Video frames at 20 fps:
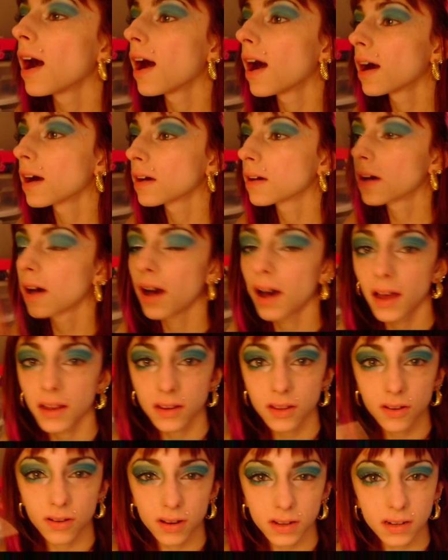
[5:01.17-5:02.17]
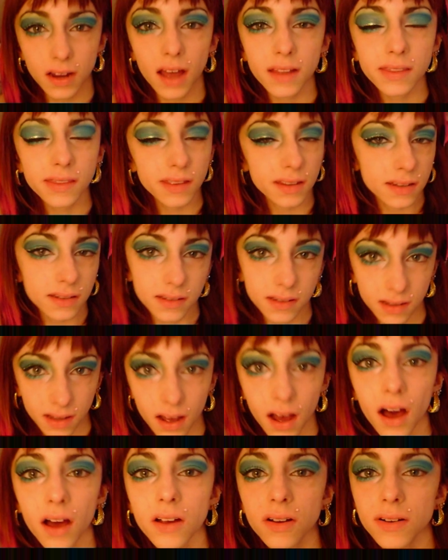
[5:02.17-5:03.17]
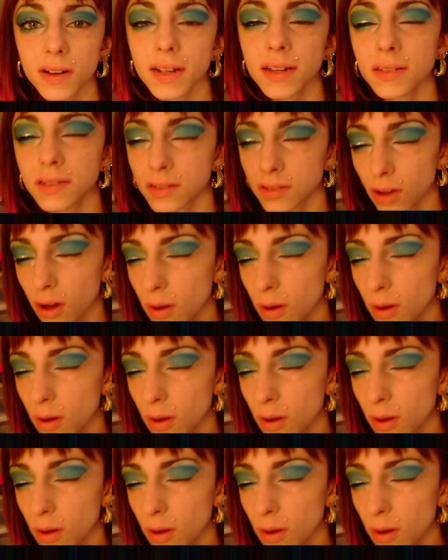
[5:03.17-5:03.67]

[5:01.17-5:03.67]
a cut crease. Not this is a cut crease. It's